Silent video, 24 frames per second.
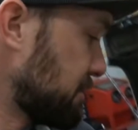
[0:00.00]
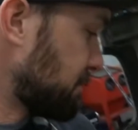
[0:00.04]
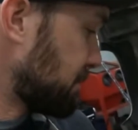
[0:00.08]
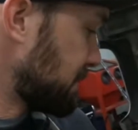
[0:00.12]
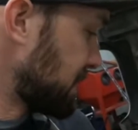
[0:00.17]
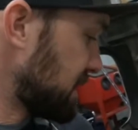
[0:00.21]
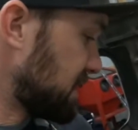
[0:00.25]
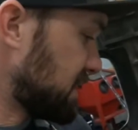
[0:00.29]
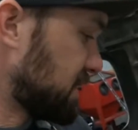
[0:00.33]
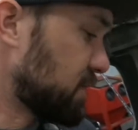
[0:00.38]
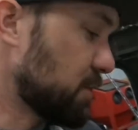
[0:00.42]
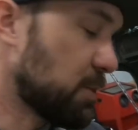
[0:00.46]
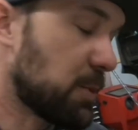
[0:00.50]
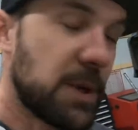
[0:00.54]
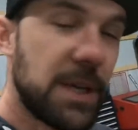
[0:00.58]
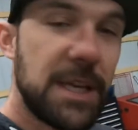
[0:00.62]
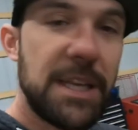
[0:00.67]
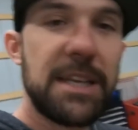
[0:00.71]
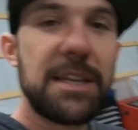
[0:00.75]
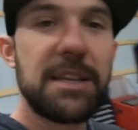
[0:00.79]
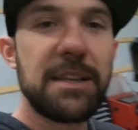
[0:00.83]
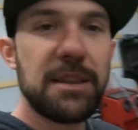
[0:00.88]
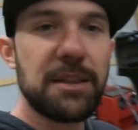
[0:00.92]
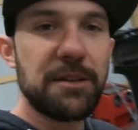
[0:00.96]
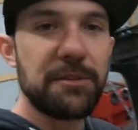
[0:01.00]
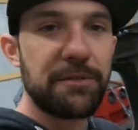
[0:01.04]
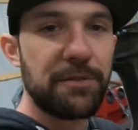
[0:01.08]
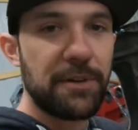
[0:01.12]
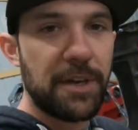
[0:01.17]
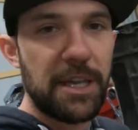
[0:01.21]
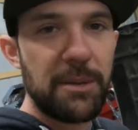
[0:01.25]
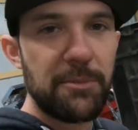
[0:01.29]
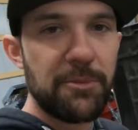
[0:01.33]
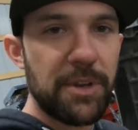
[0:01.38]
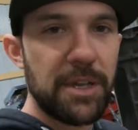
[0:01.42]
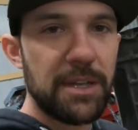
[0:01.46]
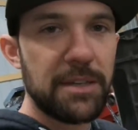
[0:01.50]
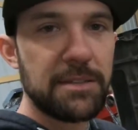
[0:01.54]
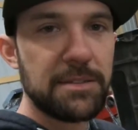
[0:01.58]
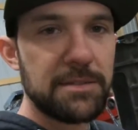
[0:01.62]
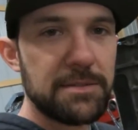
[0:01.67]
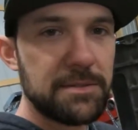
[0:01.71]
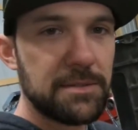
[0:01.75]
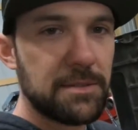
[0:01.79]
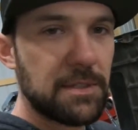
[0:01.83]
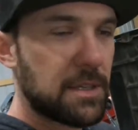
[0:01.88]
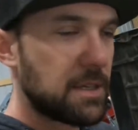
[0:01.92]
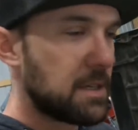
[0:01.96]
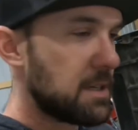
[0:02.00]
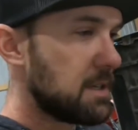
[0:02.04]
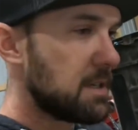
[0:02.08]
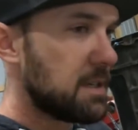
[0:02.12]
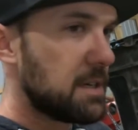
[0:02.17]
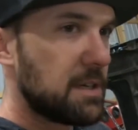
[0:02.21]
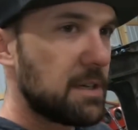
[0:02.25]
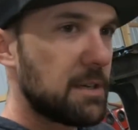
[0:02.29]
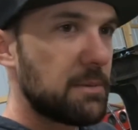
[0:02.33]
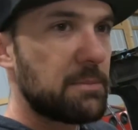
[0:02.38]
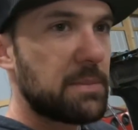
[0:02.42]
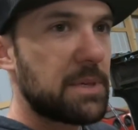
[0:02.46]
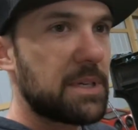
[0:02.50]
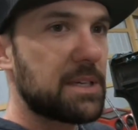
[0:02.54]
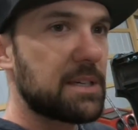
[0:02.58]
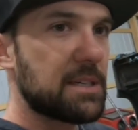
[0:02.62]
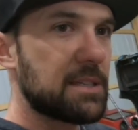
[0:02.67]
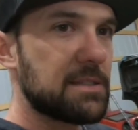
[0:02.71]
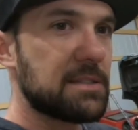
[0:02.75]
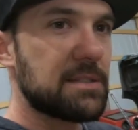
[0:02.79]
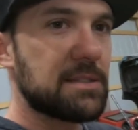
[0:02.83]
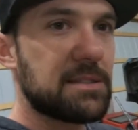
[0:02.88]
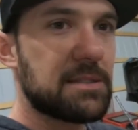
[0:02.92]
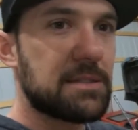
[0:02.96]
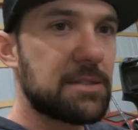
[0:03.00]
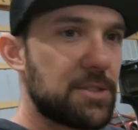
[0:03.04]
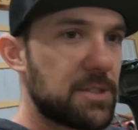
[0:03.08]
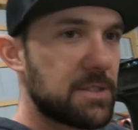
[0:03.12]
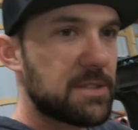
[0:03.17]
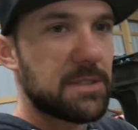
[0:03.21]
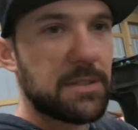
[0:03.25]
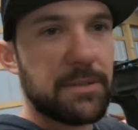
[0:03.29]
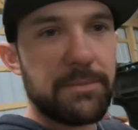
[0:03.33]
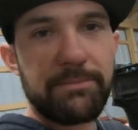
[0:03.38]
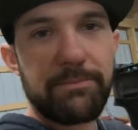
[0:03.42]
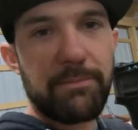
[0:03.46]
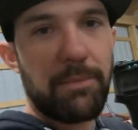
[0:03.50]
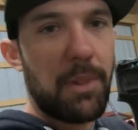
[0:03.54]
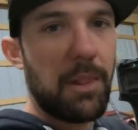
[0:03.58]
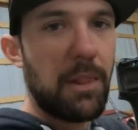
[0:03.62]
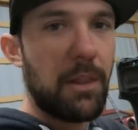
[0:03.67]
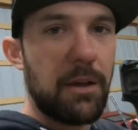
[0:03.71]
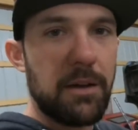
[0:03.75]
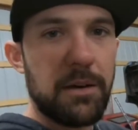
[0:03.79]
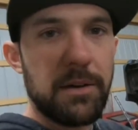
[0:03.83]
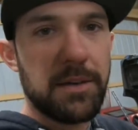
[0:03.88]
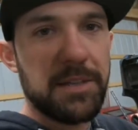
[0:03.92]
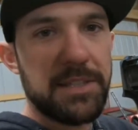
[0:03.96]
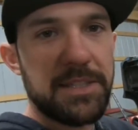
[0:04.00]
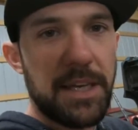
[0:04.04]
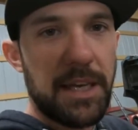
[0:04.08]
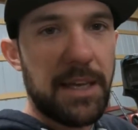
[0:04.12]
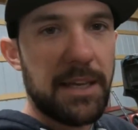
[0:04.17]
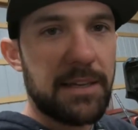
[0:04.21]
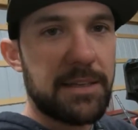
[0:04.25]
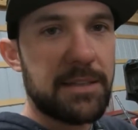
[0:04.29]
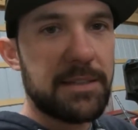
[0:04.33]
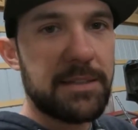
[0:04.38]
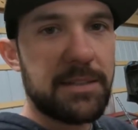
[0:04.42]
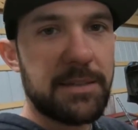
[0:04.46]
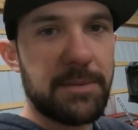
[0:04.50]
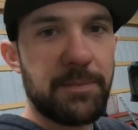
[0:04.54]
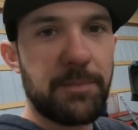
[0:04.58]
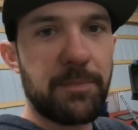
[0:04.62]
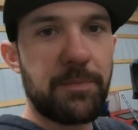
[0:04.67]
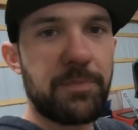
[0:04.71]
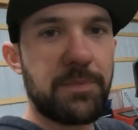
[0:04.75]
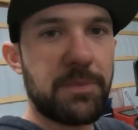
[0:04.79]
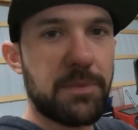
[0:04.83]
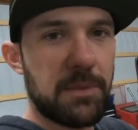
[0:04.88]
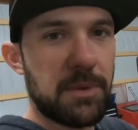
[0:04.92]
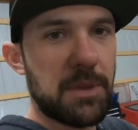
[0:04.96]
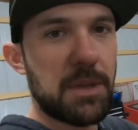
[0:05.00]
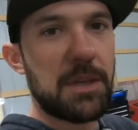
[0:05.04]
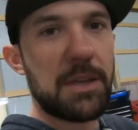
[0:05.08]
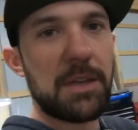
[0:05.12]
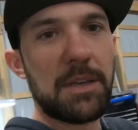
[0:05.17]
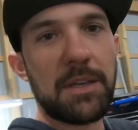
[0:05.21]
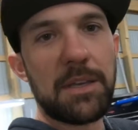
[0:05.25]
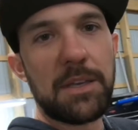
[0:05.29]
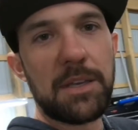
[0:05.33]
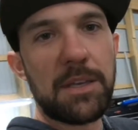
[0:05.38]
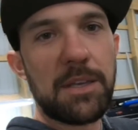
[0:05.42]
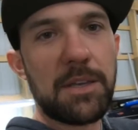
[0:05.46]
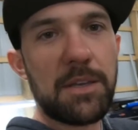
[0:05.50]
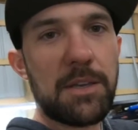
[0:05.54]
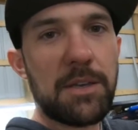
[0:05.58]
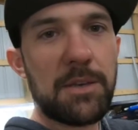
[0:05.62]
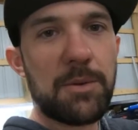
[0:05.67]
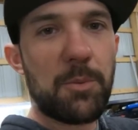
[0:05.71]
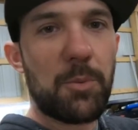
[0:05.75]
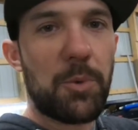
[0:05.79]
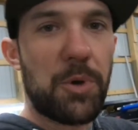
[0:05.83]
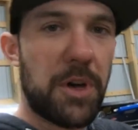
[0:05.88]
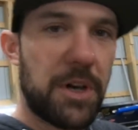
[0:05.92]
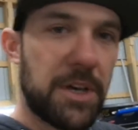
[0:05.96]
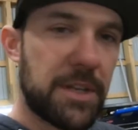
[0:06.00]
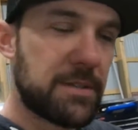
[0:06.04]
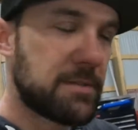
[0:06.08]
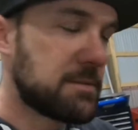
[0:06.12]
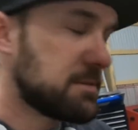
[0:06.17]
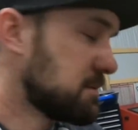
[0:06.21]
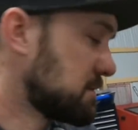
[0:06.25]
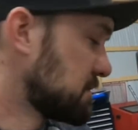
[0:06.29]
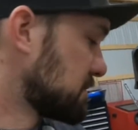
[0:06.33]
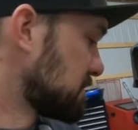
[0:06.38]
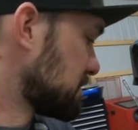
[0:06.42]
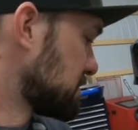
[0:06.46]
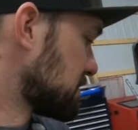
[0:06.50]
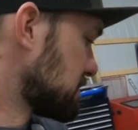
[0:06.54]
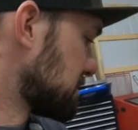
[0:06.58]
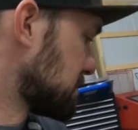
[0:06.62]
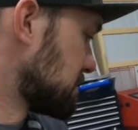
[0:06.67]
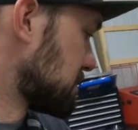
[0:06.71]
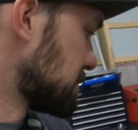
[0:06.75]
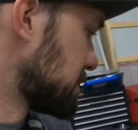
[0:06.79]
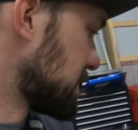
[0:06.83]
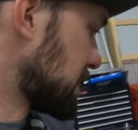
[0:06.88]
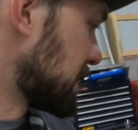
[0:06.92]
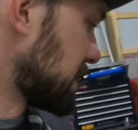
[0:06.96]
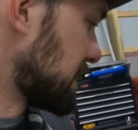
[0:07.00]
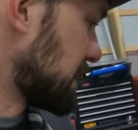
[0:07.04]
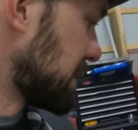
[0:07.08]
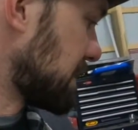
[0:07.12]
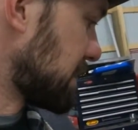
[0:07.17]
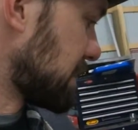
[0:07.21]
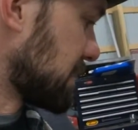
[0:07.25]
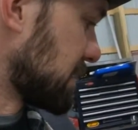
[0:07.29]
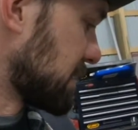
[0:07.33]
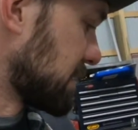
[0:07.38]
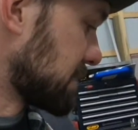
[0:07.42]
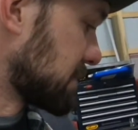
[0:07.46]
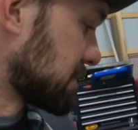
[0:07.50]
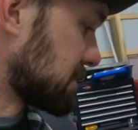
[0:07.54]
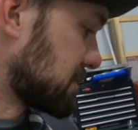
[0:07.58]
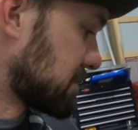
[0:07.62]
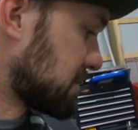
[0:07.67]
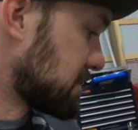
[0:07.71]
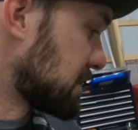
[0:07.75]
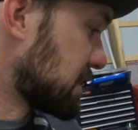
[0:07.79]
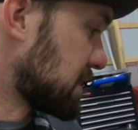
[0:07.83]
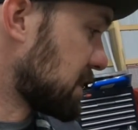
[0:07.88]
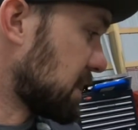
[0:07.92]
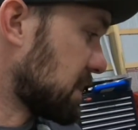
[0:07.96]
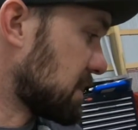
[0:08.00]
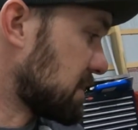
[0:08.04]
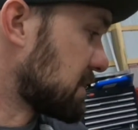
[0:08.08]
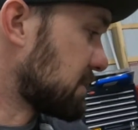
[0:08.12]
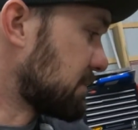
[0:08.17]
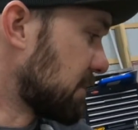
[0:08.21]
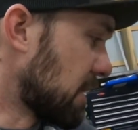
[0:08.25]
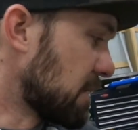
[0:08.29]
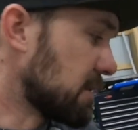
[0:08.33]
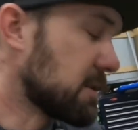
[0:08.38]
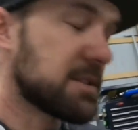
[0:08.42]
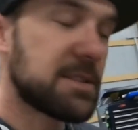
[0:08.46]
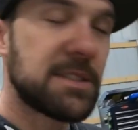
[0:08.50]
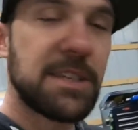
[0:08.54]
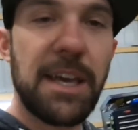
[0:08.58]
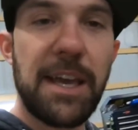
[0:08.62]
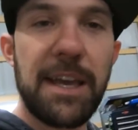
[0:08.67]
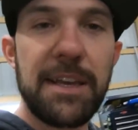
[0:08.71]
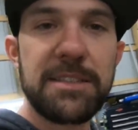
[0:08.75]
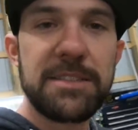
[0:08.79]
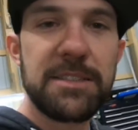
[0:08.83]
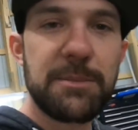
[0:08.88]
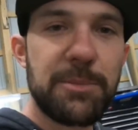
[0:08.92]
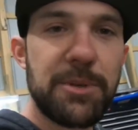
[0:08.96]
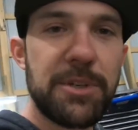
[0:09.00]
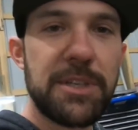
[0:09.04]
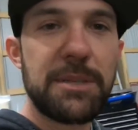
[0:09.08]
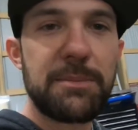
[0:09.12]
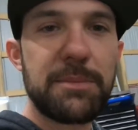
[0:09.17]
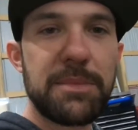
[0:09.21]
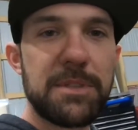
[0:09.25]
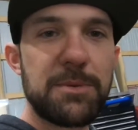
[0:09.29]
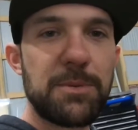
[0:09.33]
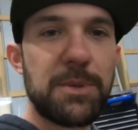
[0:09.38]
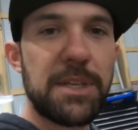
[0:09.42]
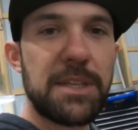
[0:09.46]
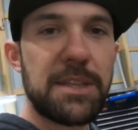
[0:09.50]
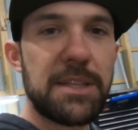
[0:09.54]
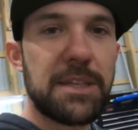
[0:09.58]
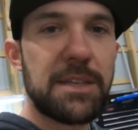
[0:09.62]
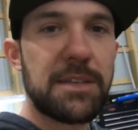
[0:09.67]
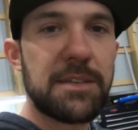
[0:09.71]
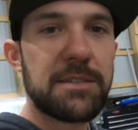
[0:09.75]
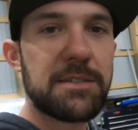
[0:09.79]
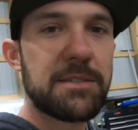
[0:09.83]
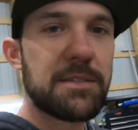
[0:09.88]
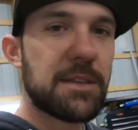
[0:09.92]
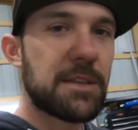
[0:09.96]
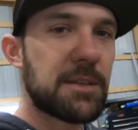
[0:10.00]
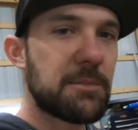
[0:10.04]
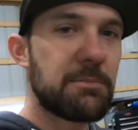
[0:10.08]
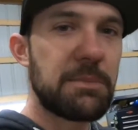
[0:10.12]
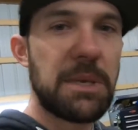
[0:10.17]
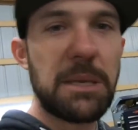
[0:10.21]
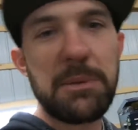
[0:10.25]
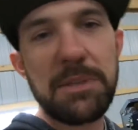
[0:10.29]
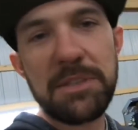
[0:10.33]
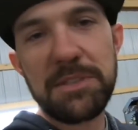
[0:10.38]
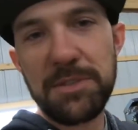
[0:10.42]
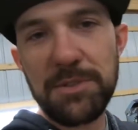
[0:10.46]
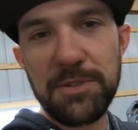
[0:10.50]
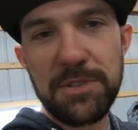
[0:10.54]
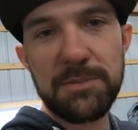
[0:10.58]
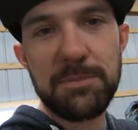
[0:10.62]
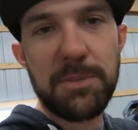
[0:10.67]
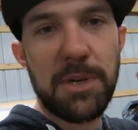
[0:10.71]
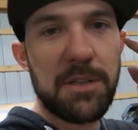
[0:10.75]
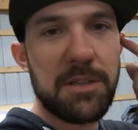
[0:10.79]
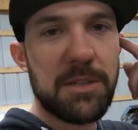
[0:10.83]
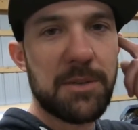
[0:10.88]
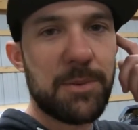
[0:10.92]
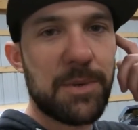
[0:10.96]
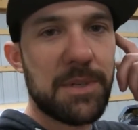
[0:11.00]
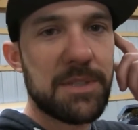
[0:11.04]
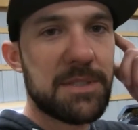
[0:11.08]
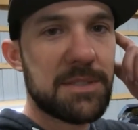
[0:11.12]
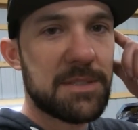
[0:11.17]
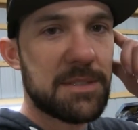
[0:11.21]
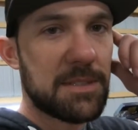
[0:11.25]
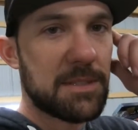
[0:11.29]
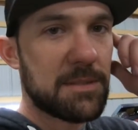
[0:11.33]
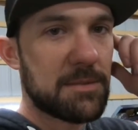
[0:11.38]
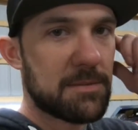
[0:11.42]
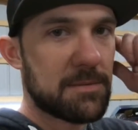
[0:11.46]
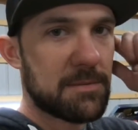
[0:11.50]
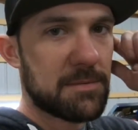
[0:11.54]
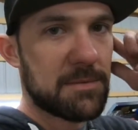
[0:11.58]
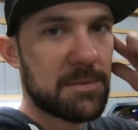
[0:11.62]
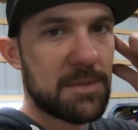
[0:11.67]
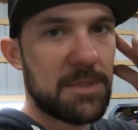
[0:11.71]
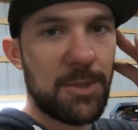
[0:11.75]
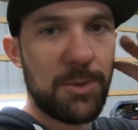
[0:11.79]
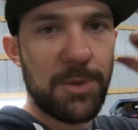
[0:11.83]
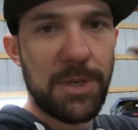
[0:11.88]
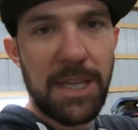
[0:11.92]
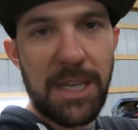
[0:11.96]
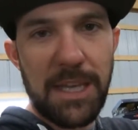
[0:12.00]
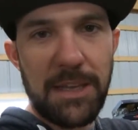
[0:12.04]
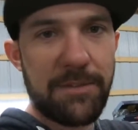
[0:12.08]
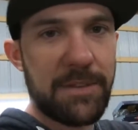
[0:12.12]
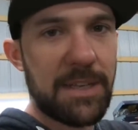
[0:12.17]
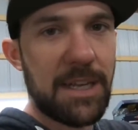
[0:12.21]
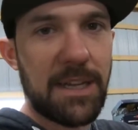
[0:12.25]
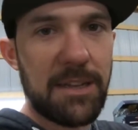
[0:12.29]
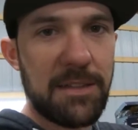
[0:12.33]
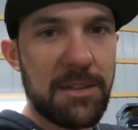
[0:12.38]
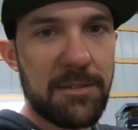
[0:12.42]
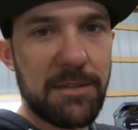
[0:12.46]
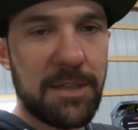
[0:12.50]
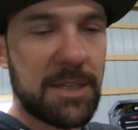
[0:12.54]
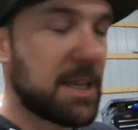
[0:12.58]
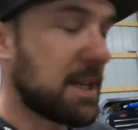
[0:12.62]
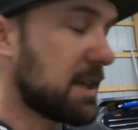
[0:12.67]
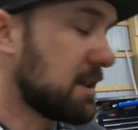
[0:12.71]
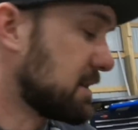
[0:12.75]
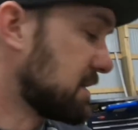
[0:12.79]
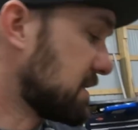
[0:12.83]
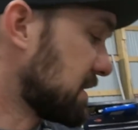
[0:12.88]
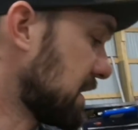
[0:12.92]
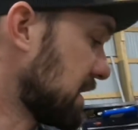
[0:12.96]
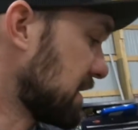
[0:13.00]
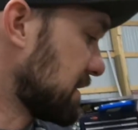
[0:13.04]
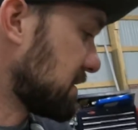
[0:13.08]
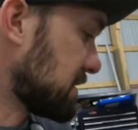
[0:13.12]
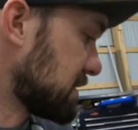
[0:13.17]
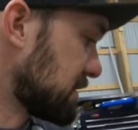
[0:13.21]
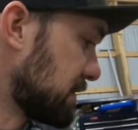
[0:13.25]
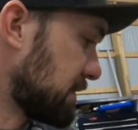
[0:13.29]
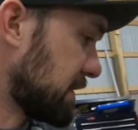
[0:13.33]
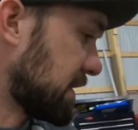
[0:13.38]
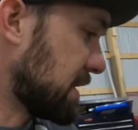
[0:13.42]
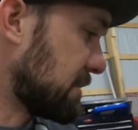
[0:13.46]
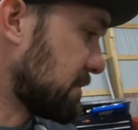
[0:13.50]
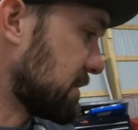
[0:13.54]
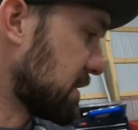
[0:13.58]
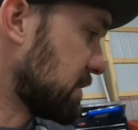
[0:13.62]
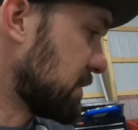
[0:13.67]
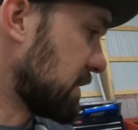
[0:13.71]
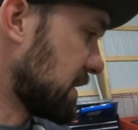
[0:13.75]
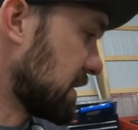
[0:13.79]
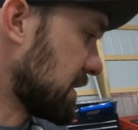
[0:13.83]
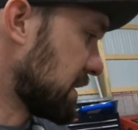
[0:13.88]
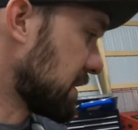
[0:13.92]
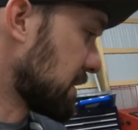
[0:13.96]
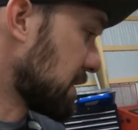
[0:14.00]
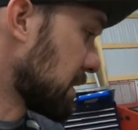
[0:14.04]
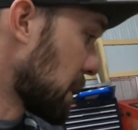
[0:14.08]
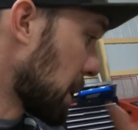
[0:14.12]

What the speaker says: between the frame rail because it's just a longer tank, we could either get smaller tanks to put in between there, like maybe two smaller ones to 2.5 gallon, 3 gallon tanks to fit in between there,